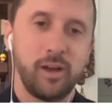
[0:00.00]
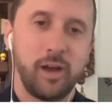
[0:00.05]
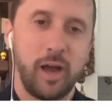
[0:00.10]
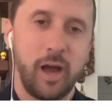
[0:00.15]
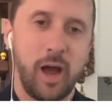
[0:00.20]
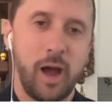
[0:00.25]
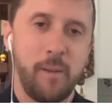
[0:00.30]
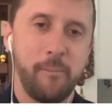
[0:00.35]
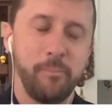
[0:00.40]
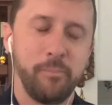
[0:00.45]

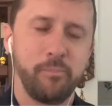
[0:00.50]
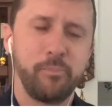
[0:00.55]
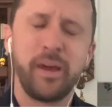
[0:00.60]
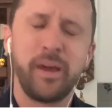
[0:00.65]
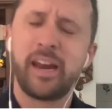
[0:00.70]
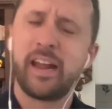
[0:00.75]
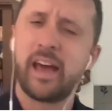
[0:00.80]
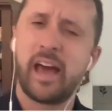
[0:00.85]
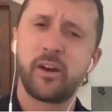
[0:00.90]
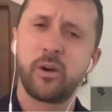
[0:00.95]

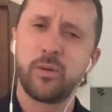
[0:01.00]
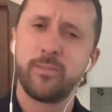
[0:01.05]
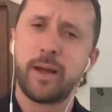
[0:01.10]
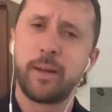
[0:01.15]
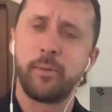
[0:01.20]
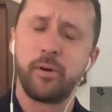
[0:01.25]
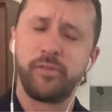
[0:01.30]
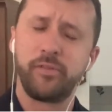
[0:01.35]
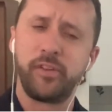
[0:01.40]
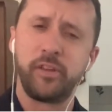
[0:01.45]
Ben, I don't
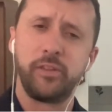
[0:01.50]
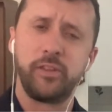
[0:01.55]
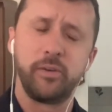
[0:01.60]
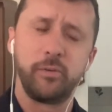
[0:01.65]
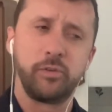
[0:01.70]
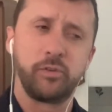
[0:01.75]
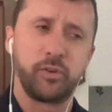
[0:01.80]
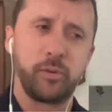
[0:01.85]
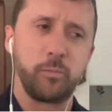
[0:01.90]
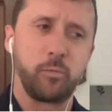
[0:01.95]
remember if it
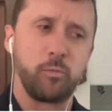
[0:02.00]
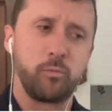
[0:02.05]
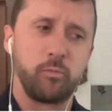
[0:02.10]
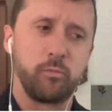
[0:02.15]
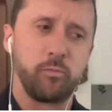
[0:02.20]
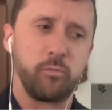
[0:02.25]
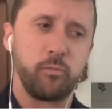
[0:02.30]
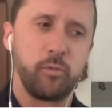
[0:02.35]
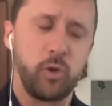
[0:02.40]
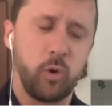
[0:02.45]
was from
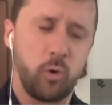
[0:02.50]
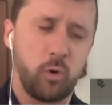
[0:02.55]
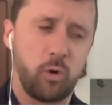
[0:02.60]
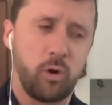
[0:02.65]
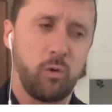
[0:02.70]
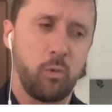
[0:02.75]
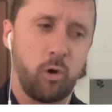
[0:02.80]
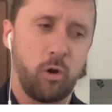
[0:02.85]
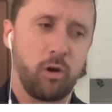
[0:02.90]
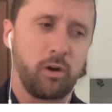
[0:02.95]

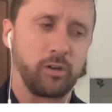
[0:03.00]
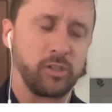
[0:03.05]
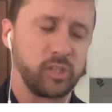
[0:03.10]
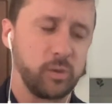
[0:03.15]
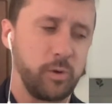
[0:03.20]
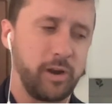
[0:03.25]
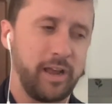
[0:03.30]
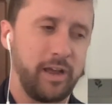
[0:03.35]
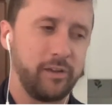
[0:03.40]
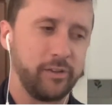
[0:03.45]
your work or
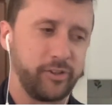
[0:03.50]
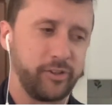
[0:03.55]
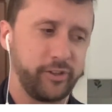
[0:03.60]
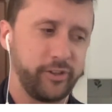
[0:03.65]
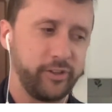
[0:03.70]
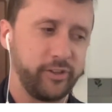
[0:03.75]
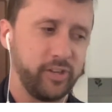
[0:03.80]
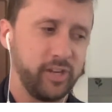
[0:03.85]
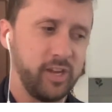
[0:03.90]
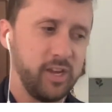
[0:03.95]
someone
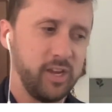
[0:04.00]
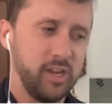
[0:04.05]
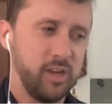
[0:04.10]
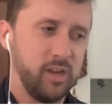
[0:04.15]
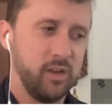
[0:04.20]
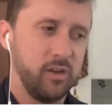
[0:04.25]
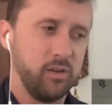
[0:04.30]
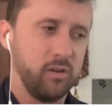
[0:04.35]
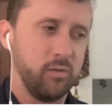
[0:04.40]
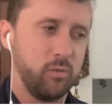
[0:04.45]
else's,
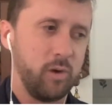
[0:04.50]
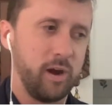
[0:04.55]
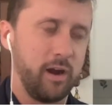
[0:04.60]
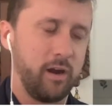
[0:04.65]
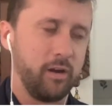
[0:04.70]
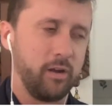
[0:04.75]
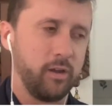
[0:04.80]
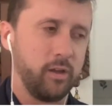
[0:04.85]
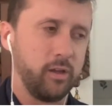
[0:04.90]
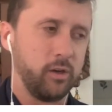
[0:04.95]

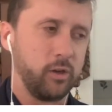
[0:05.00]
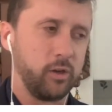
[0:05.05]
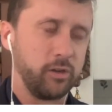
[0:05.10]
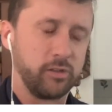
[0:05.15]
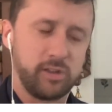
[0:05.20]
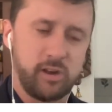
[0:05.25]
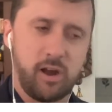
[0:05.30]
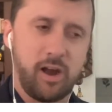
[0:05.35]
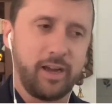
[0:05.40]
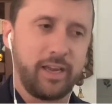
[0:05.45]
where you're
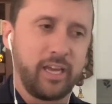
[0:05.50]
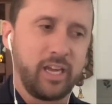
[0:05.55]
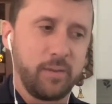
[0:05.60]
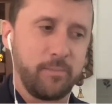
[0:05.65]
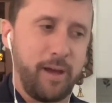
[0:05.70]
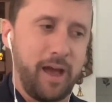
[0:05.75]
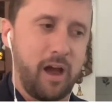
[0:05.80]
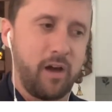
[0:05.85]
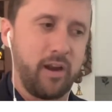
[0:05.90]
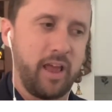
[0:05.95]
talking
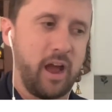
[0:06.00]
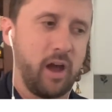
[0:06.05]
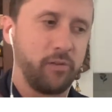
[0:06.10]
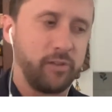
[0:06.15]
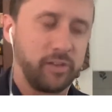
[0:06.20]
about how